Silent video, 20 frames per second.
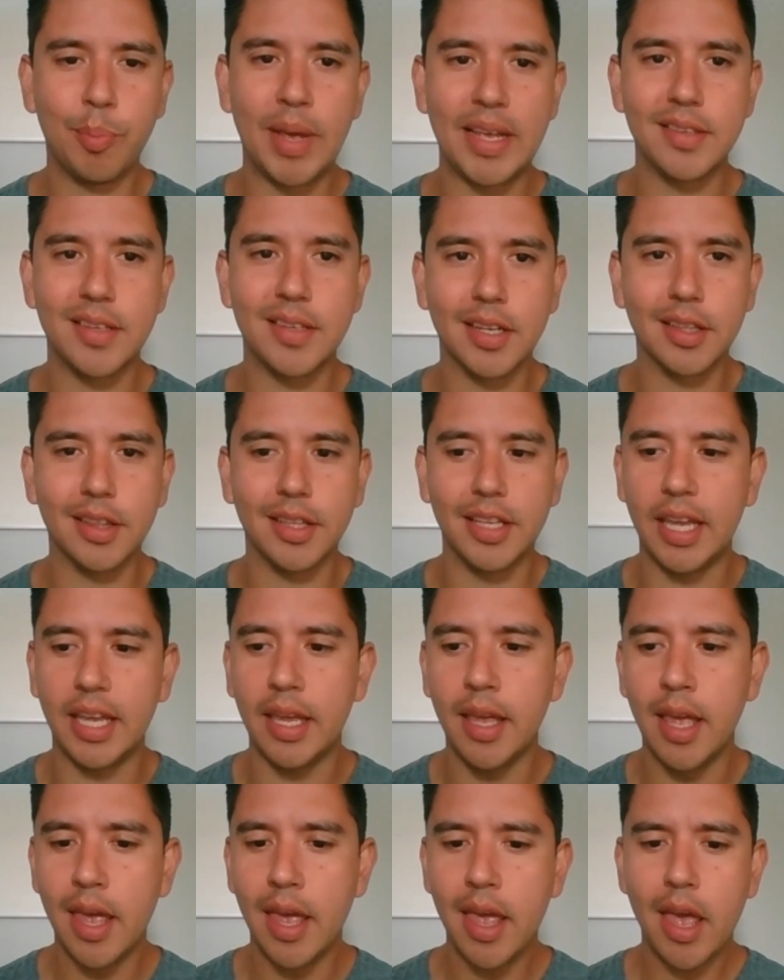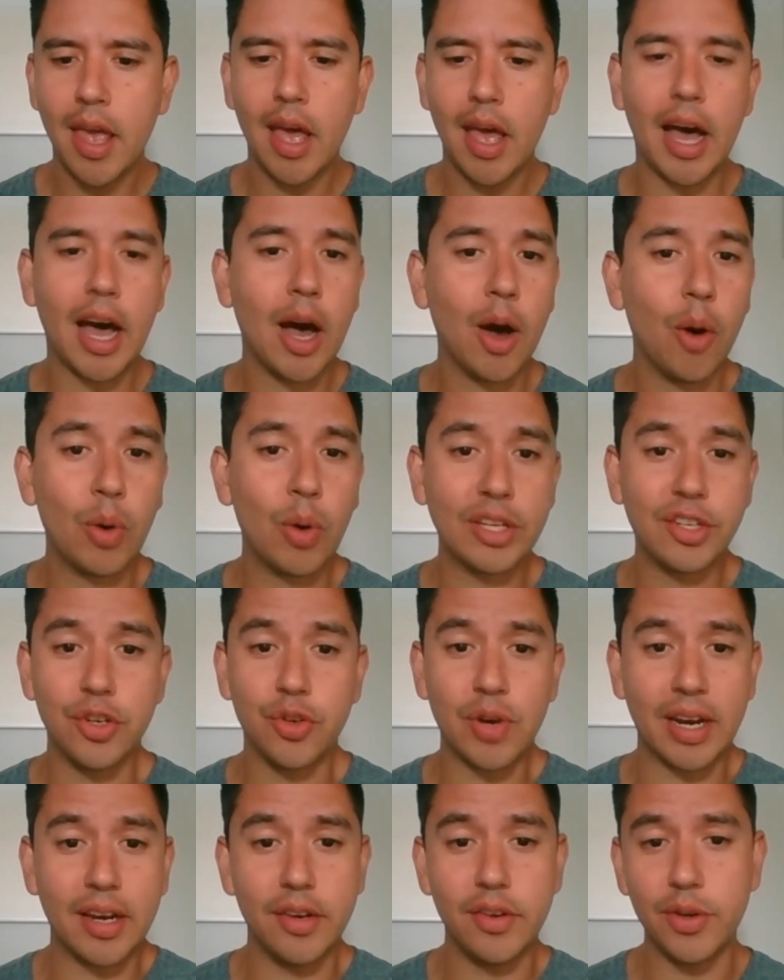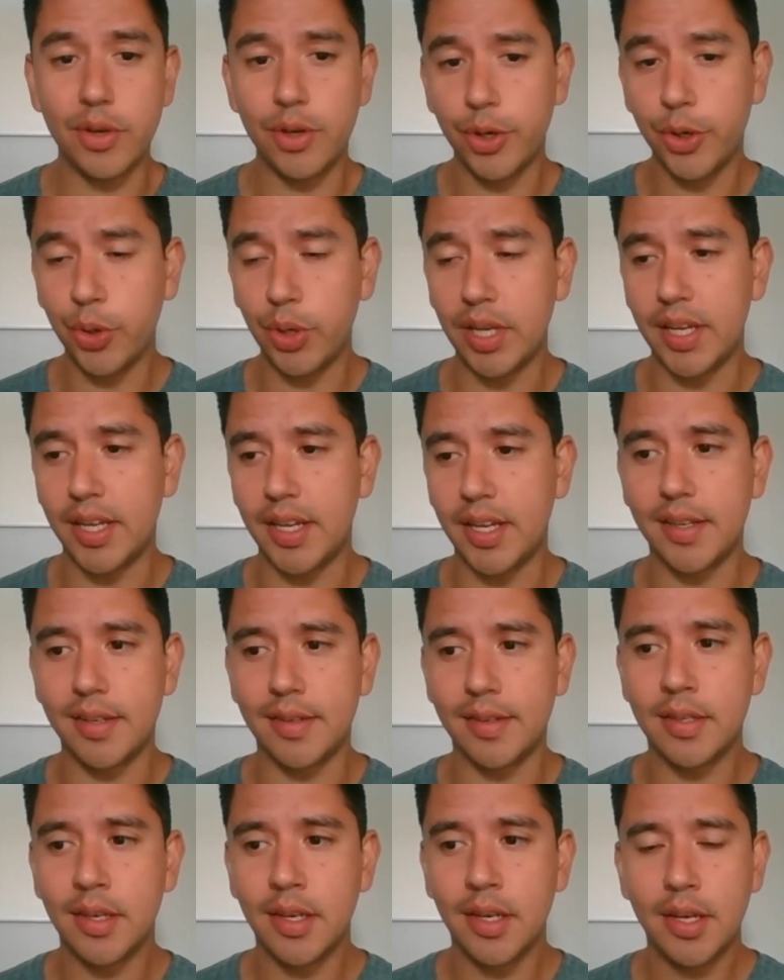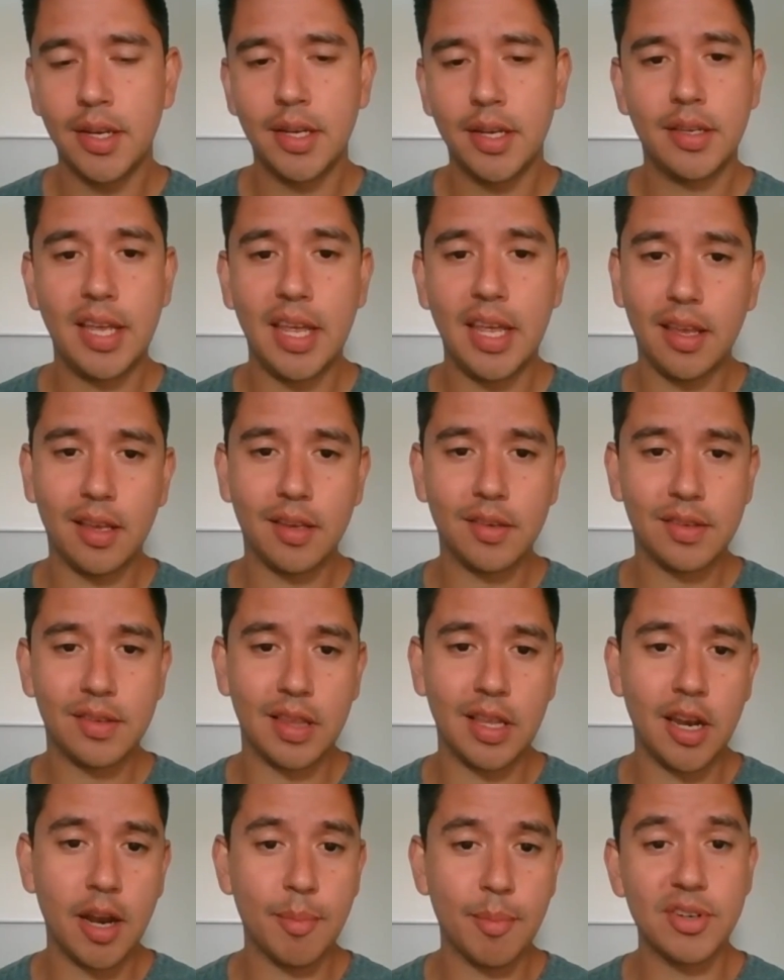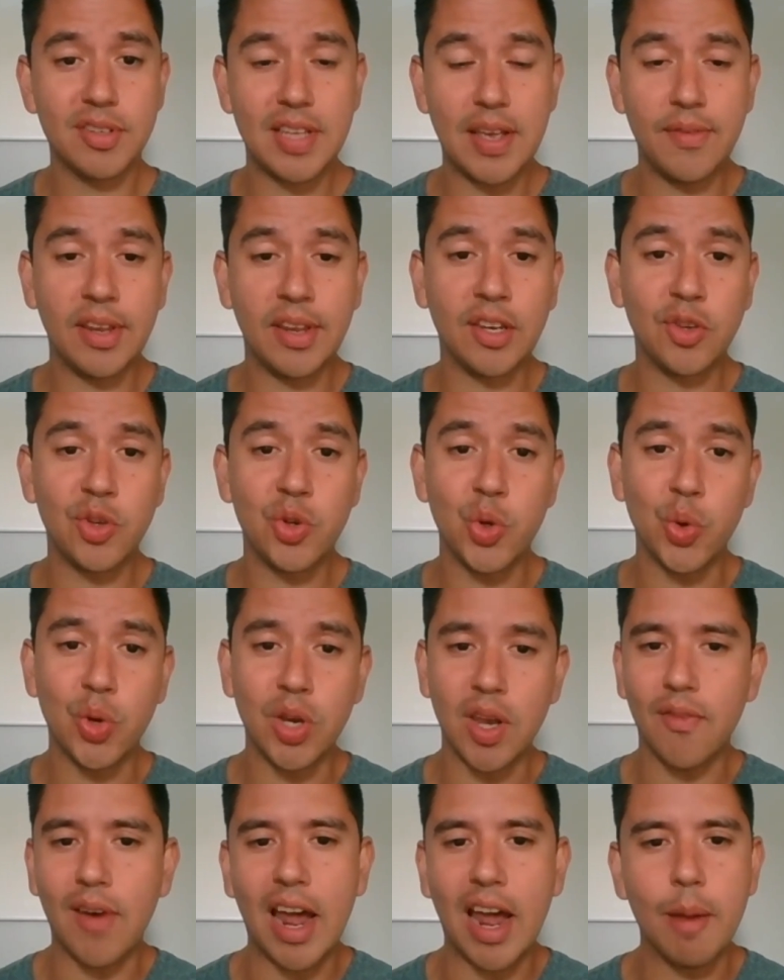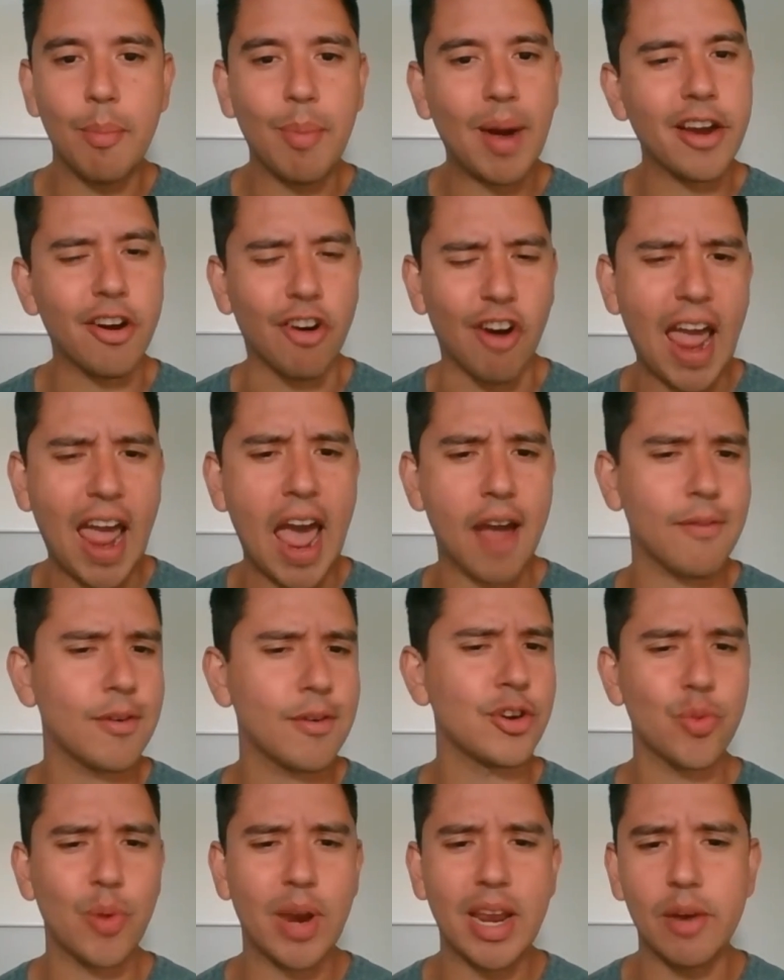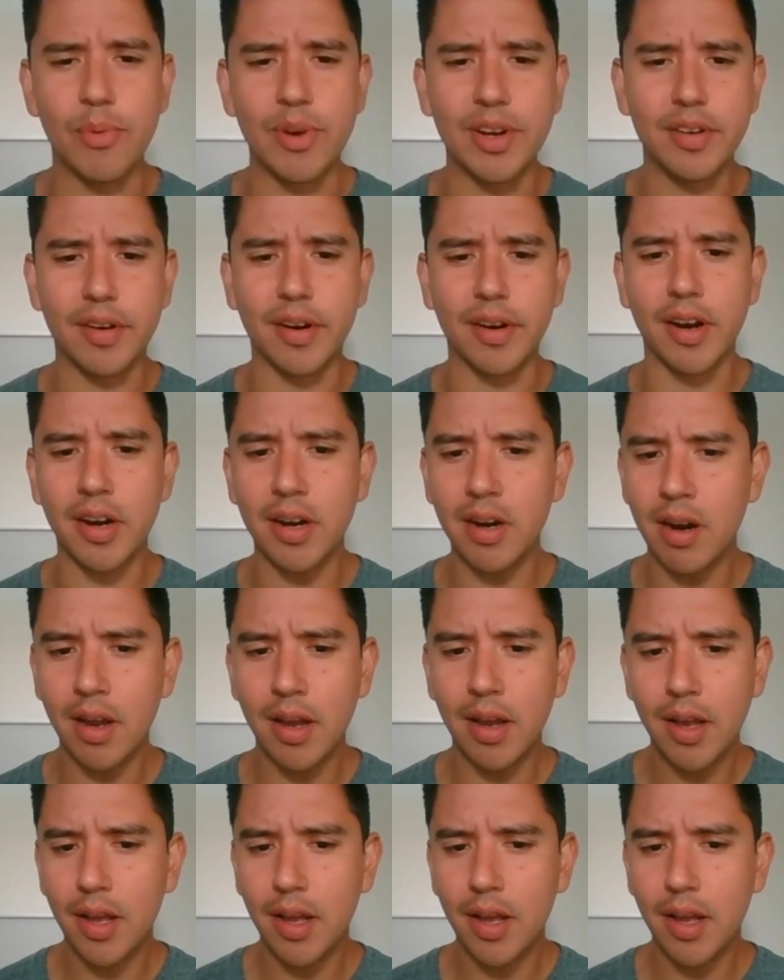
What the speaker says: Basically, what you try to do is take the number 72 and divide it by your average rate of return.